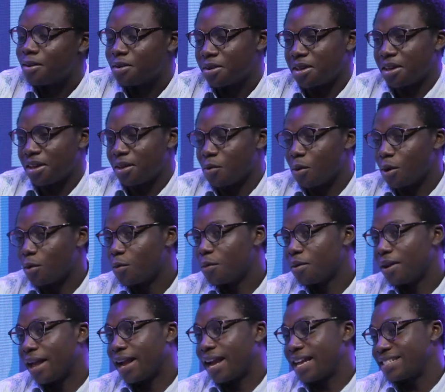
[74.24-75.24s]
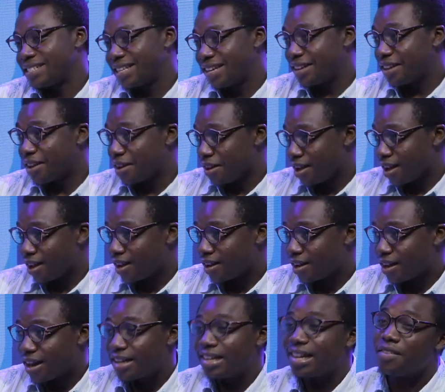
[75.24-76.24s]
Okay, well, like I said earlier,
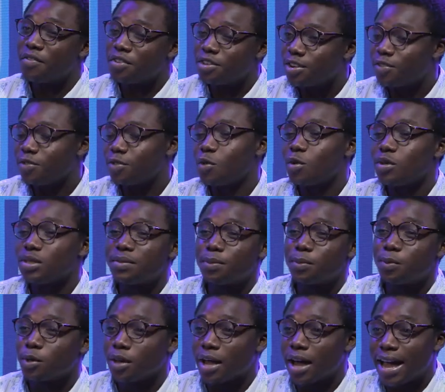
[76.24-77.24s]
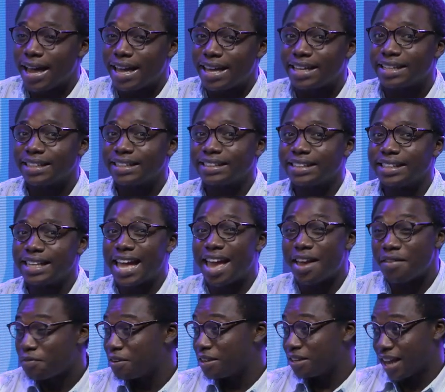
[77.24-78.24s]
yes. an average of 20 people die
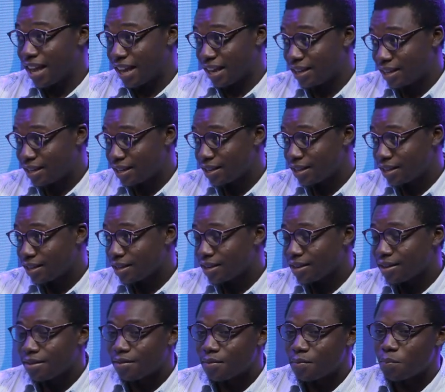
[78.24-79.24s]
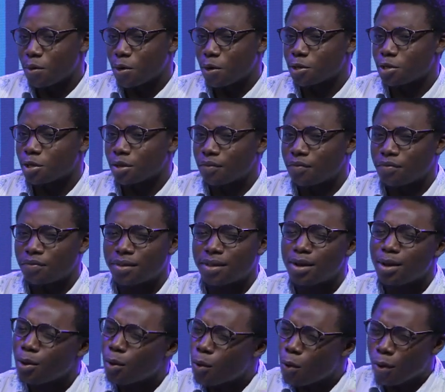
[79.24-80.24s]
every day hmm. because of the
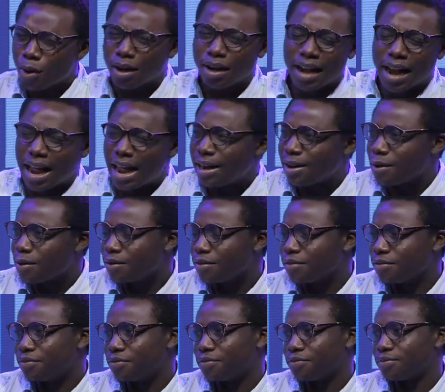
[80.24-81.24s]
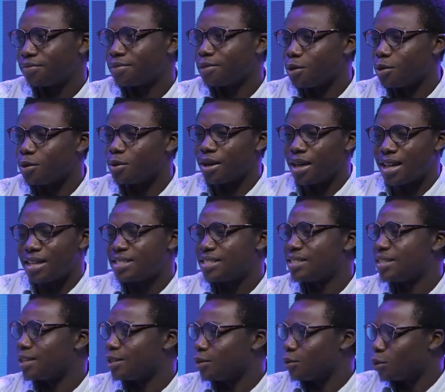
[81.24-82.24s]
long line of you know
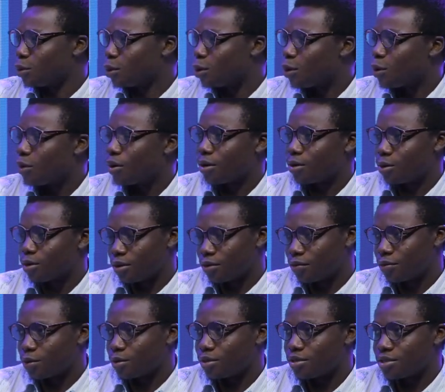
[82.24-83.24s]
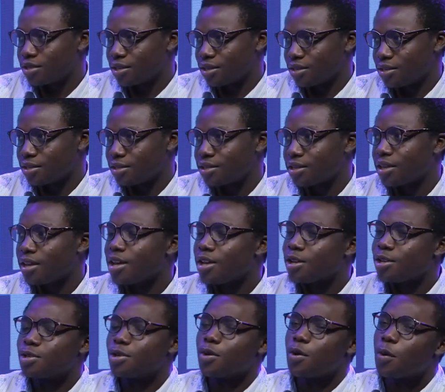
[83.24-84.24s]
getting a donor and yeah. all of those things. Mm -hmm.
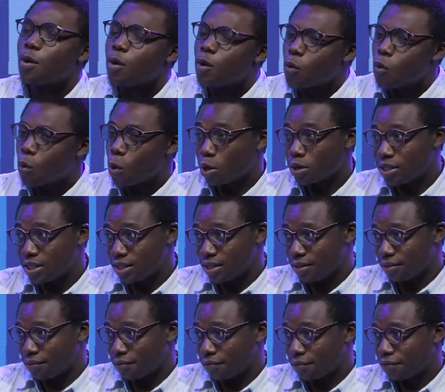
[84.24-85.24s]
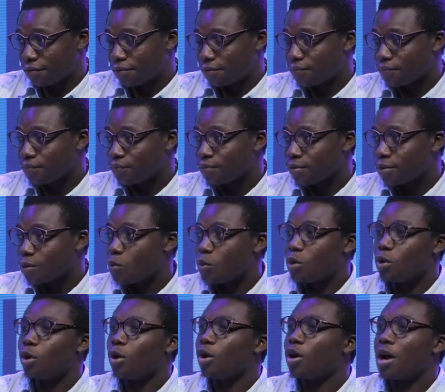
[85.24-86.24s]
So what if mm -hmm. we
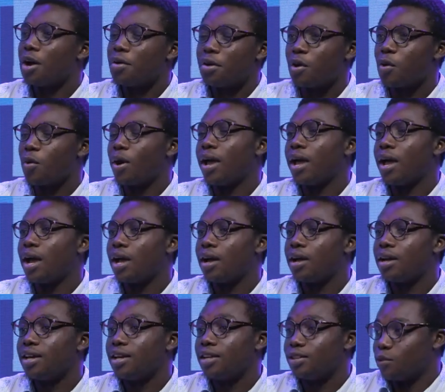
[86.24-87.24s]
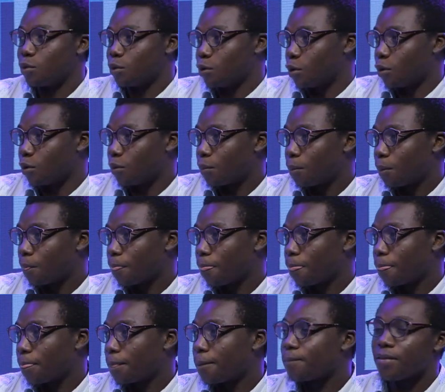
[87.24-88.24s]
no longer require a donor? That long
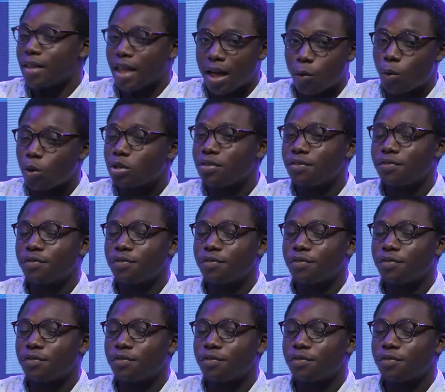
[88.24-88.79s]
list. Like yeah, you don't need